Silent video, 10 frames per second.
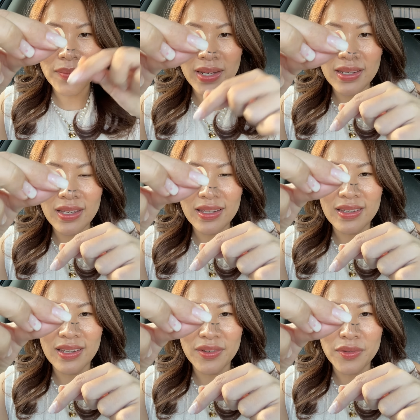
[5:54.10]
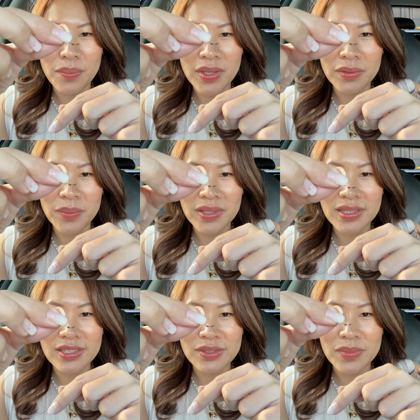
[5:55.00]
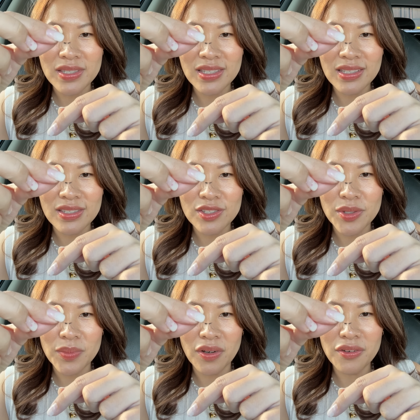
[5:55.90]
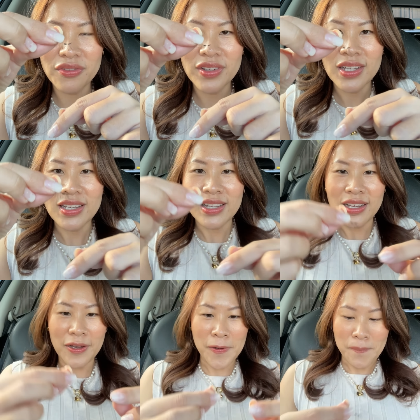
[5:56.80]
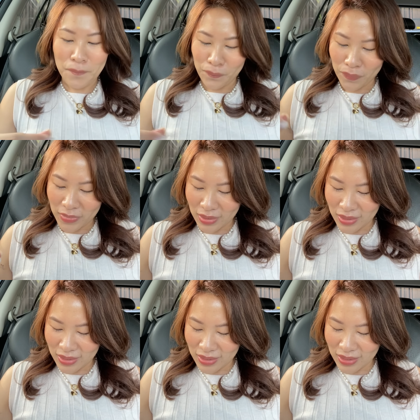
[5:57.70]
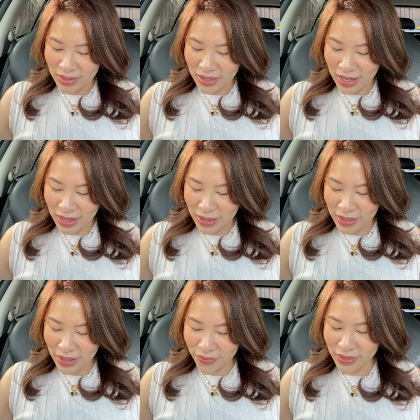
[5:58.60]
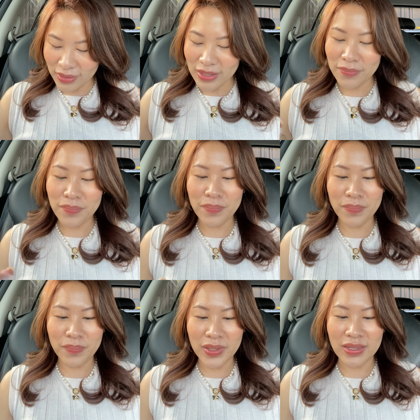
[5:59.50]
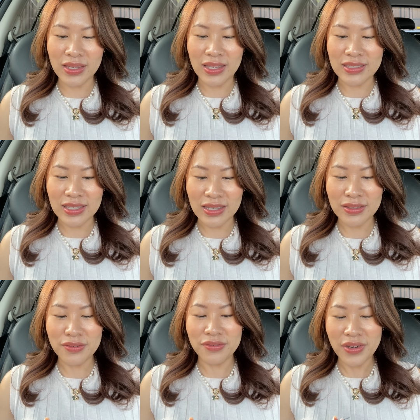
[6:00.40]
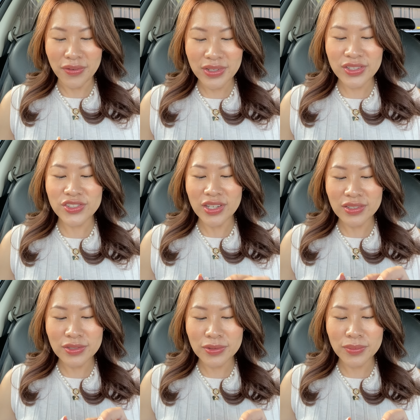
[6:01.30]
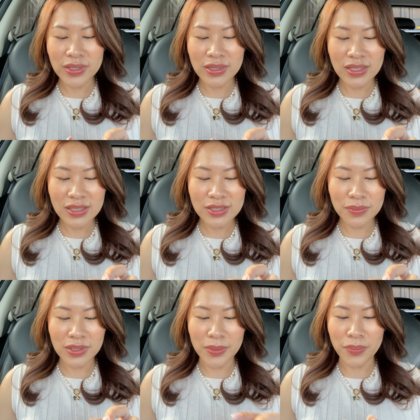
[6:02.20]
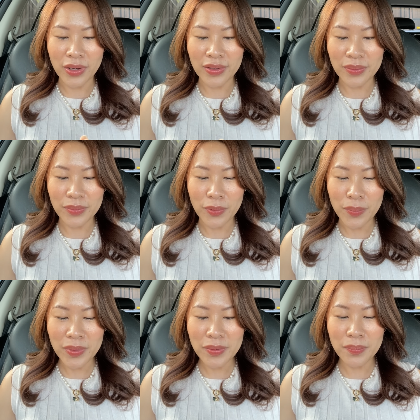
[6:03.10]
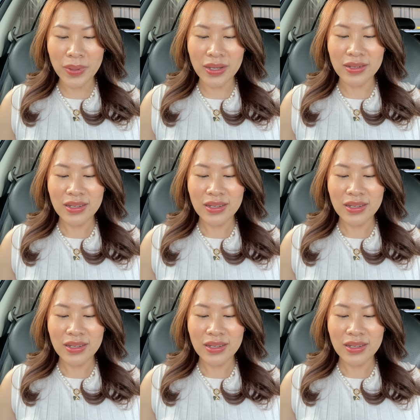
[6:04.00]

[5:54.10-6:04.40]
magnet, and now the middle bit is missing. It's chipped off. I haven't been exactly very gentle with these when I pry them open, but